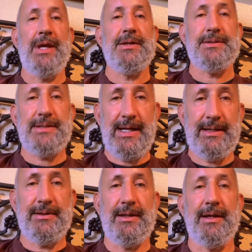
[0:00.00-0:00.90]

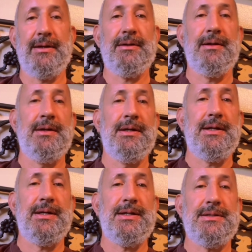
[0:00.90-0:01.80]
Second thing
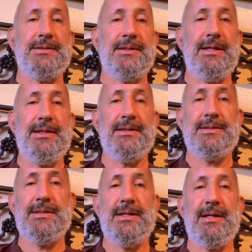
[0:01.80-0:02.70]
is need to
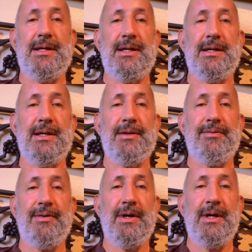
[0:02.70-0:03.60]
see
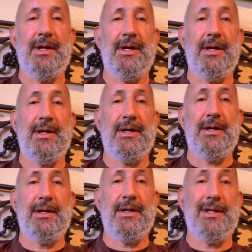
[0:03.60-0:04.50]
if
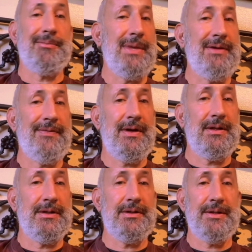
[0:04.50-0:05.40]
it may fall
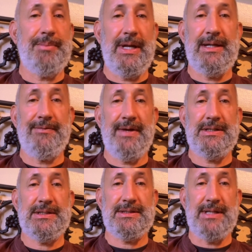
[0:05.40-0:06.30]
under the petty
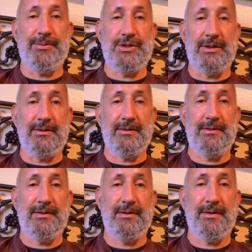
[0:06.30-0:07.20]
offense exception.
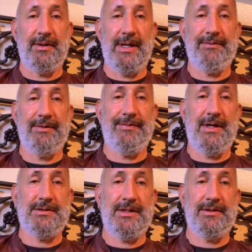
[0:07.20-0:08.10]
Okay, if it
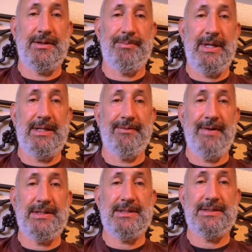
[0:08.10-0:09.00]
falls under the petty
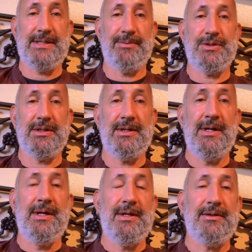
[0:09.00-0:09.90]
offense exception,
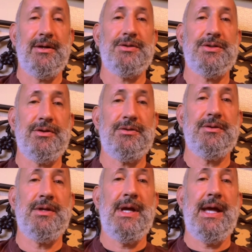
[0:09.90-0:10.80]
there are certain